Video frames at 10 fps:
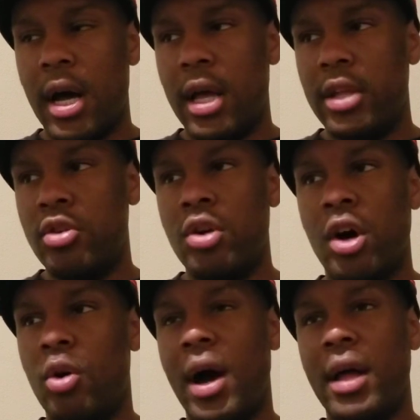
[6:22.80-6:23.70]
You
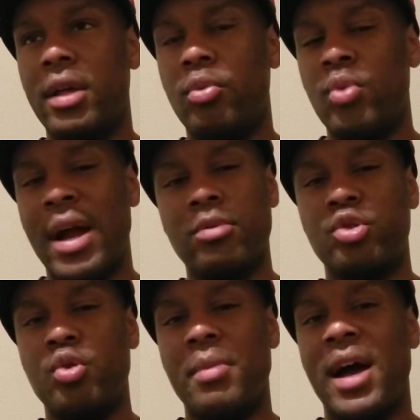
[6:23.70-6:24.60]
know, when I was
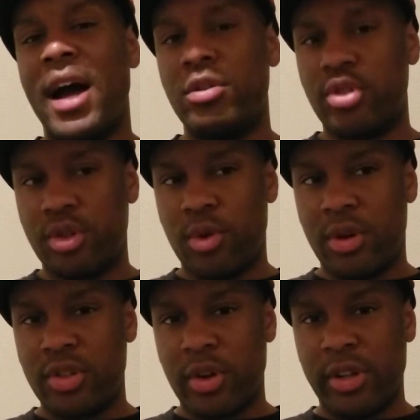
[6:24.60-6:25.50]
doing my house
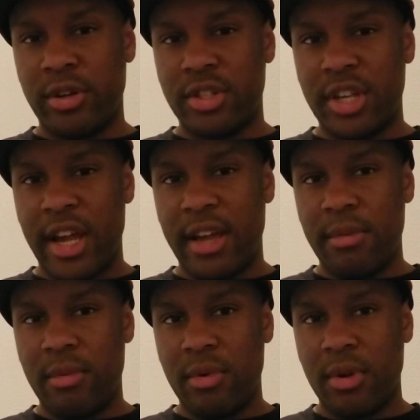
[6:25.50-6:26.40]
chores earlier today,
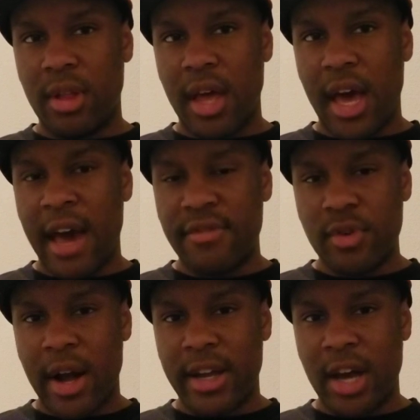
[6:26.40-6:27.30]

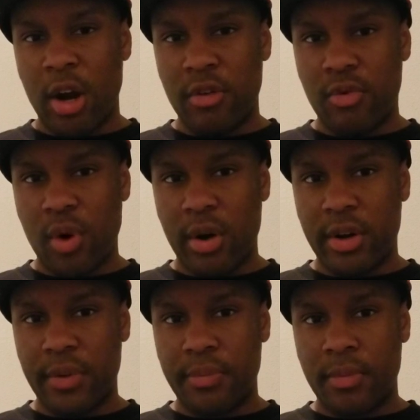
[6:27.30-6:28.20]
after I got off work,
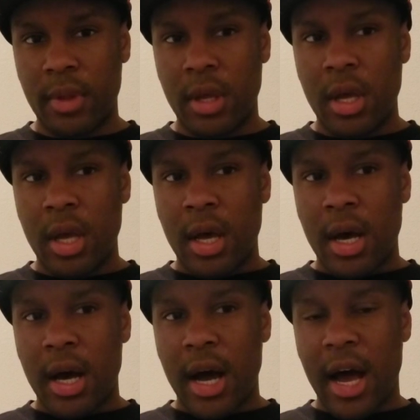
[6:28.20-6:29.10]

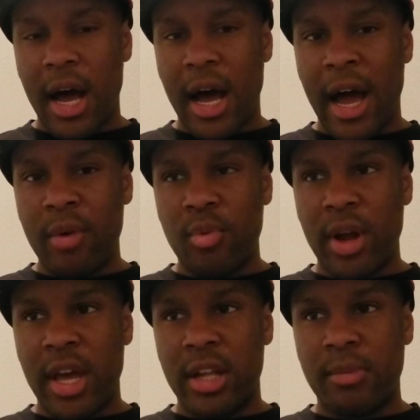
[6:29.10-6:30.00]
I
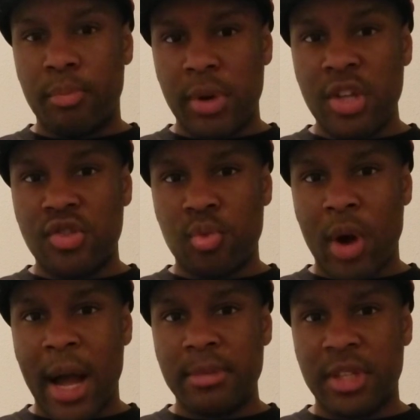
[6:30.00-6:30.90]
read Beats
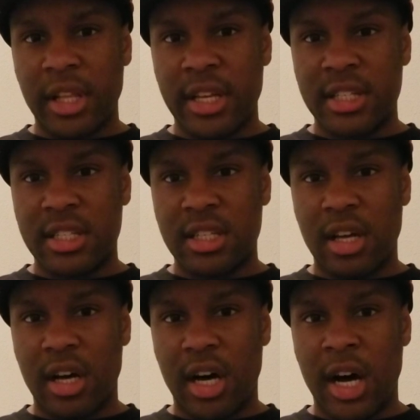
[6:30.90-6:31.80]
Rhymes list
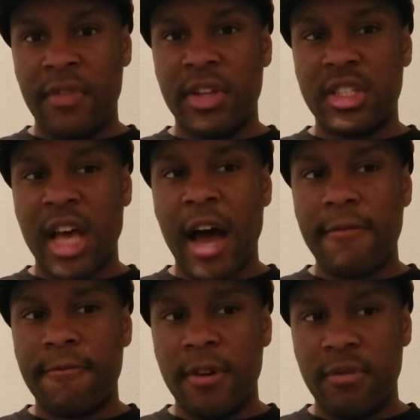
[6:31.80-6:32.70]
of the
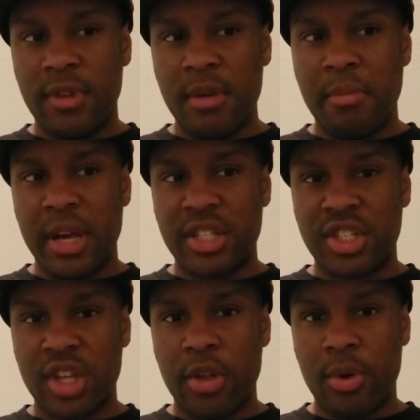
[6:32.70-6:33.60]
top 50 best
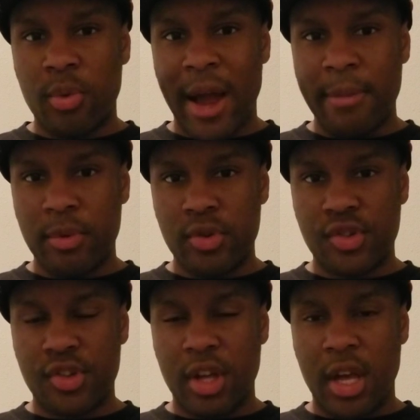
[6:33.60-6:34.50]
Southern
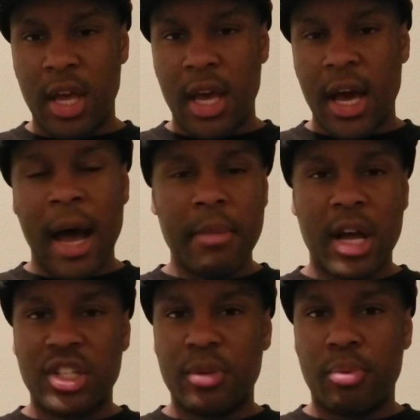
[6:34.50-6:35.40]
rappers. I'm
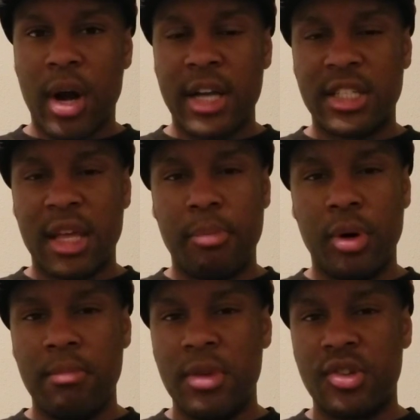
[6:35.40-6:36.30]
not surprised they
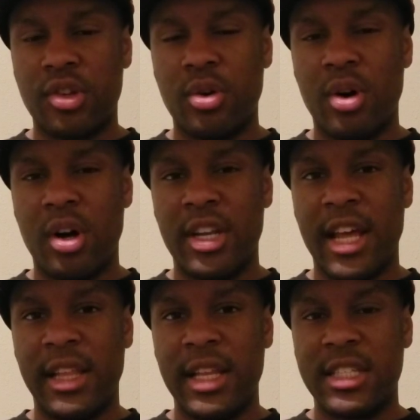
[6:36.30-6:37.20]
put Mystikal on
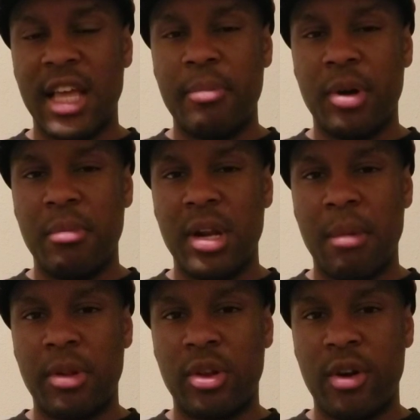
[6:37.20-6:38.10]
that list. They put him at
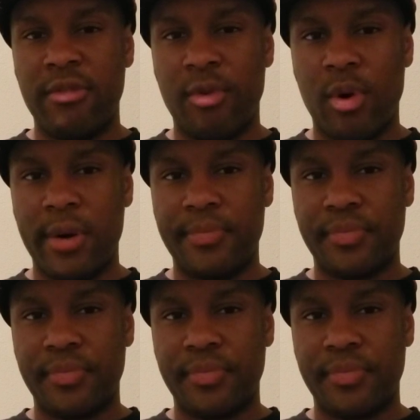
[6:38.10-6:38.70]
number 34.